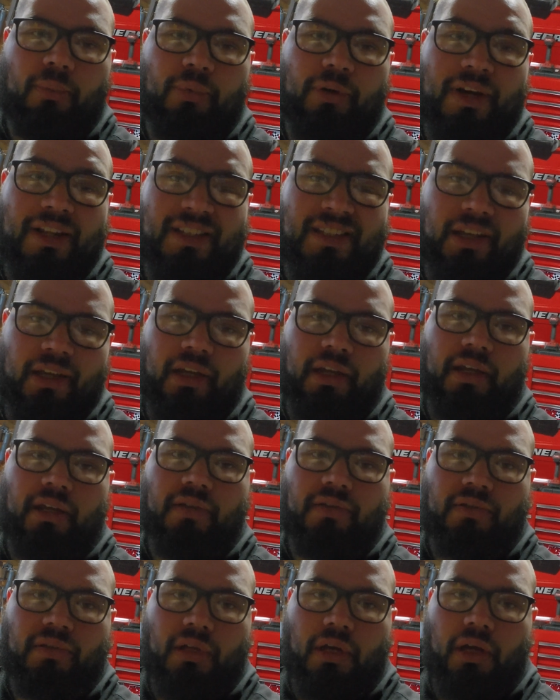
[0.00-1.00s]
Pretty
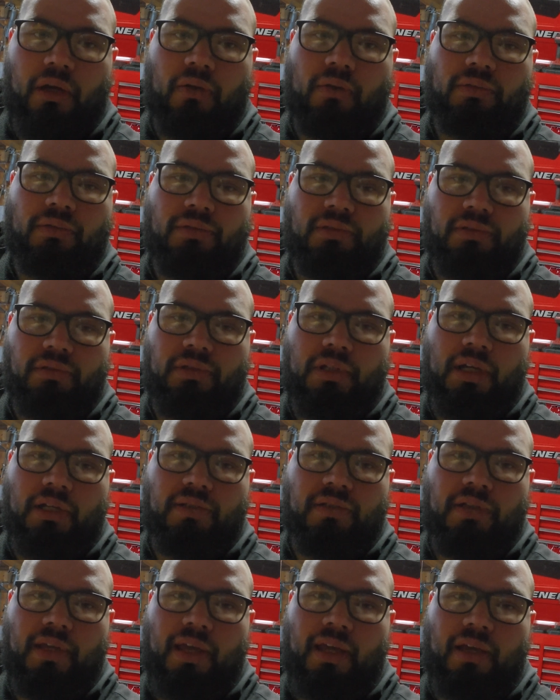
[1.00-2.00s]
tedious though. It
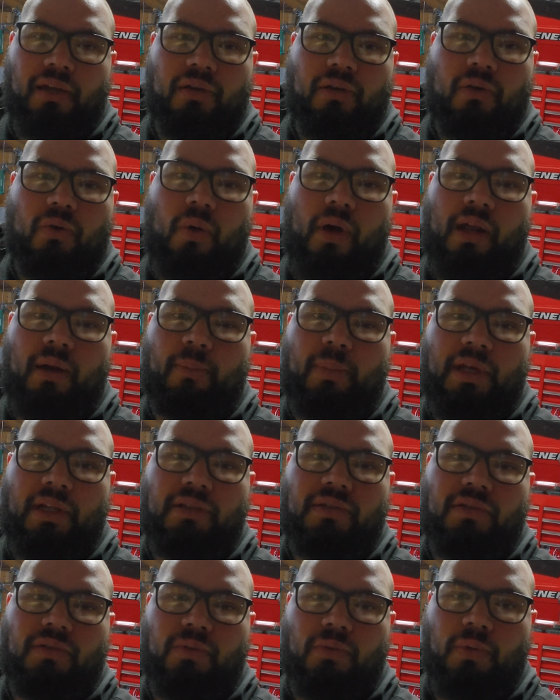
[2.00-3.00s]
does take quite a
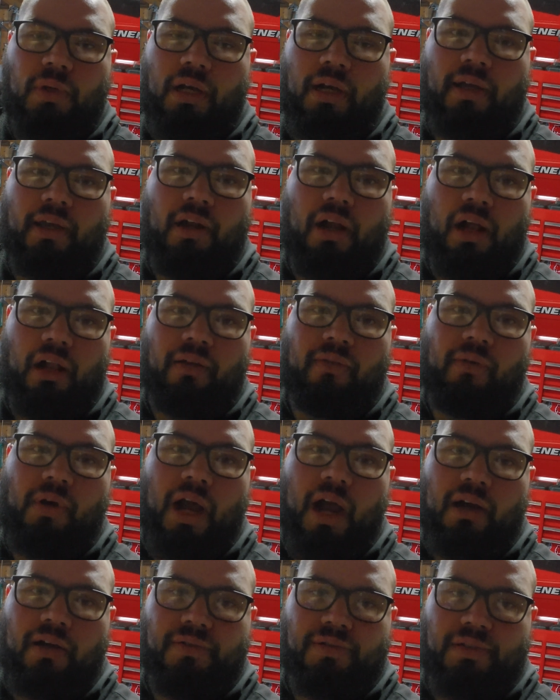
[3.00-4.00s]
bit to get all the
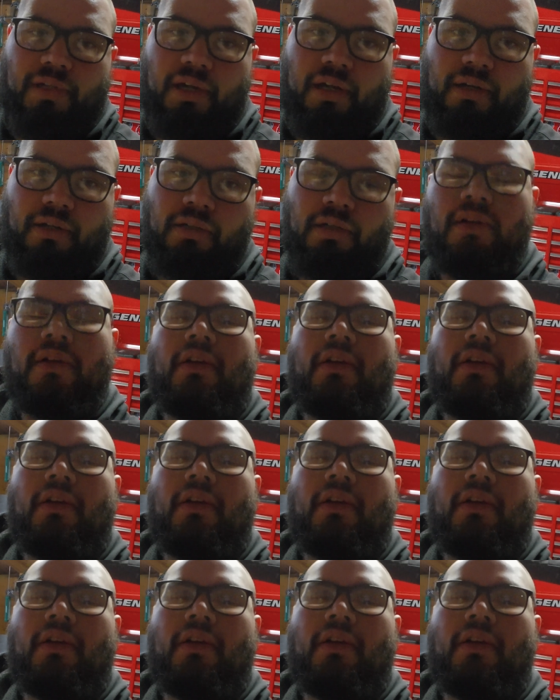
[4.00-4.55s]
rockers done.